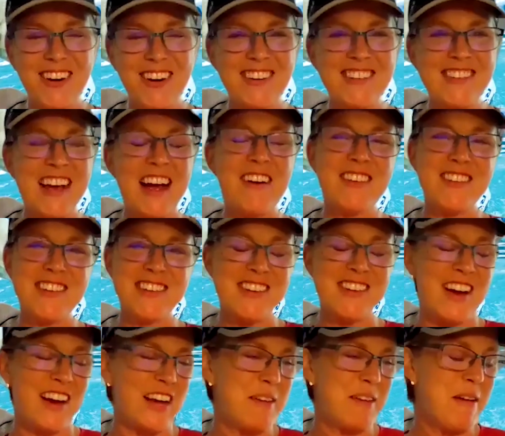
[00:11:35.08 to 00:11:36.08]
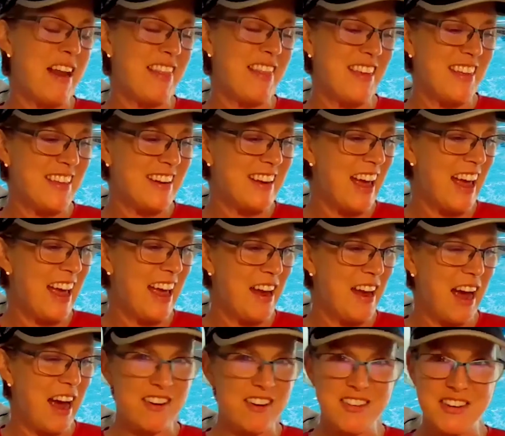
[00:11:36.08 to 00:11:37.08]
worst. I was just talking about it the other day,
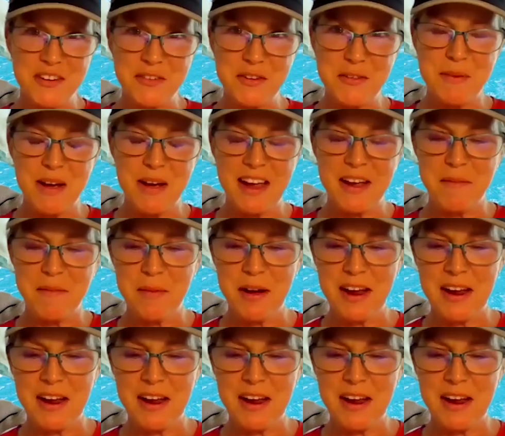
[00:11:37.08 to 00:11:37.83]
actually, with my